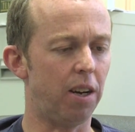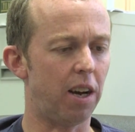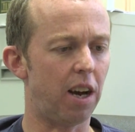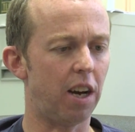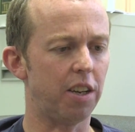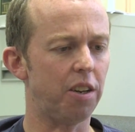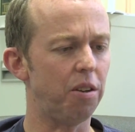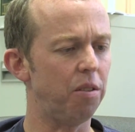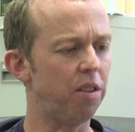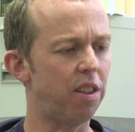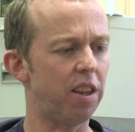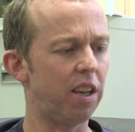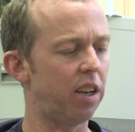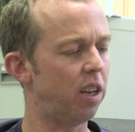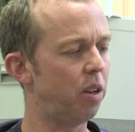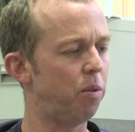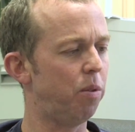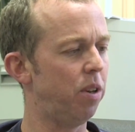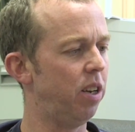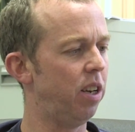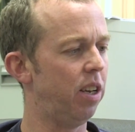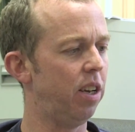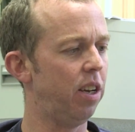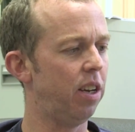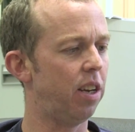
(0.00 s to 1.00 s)
I don't think that
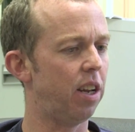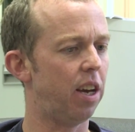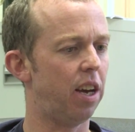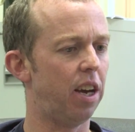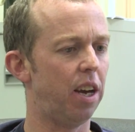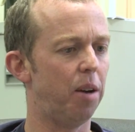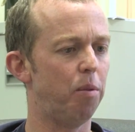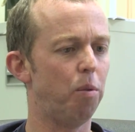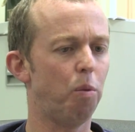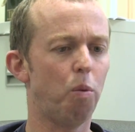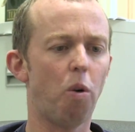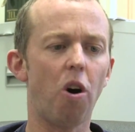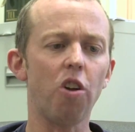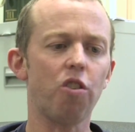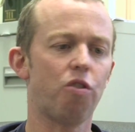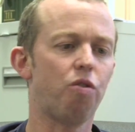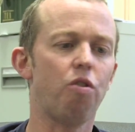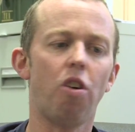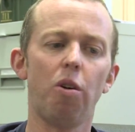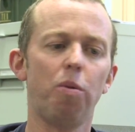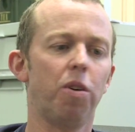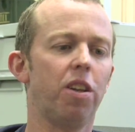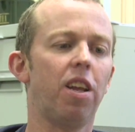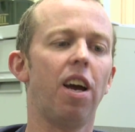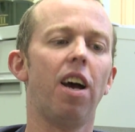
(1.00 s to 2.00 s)
we need what's
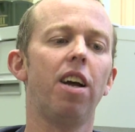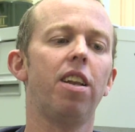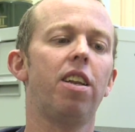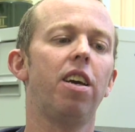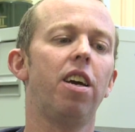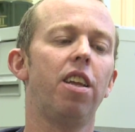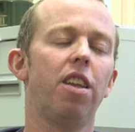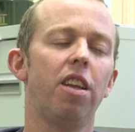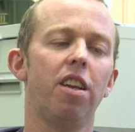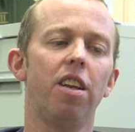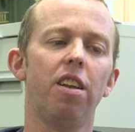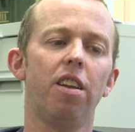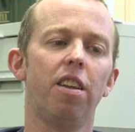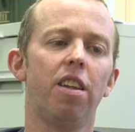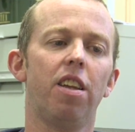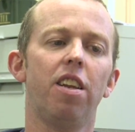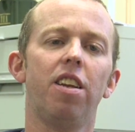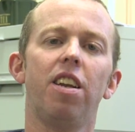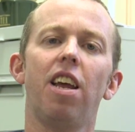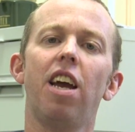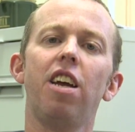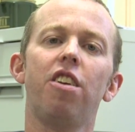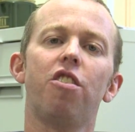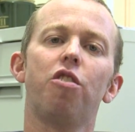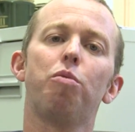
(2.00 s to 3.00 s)
wrong with the idea
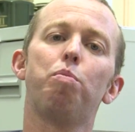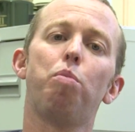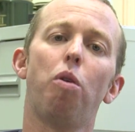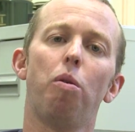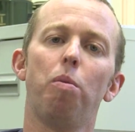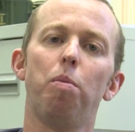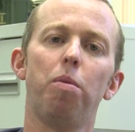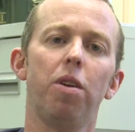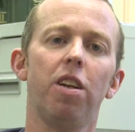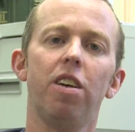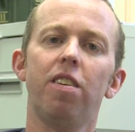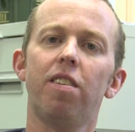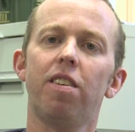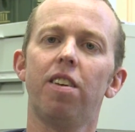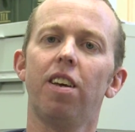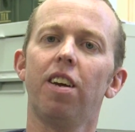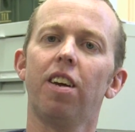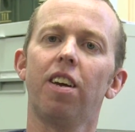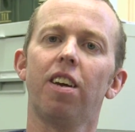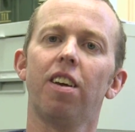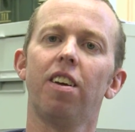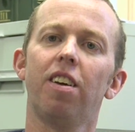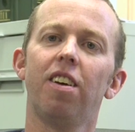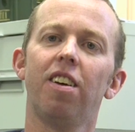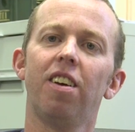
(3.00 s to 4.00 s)
that nature's
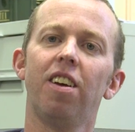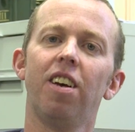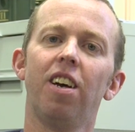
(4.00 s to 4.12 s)
probabilistic?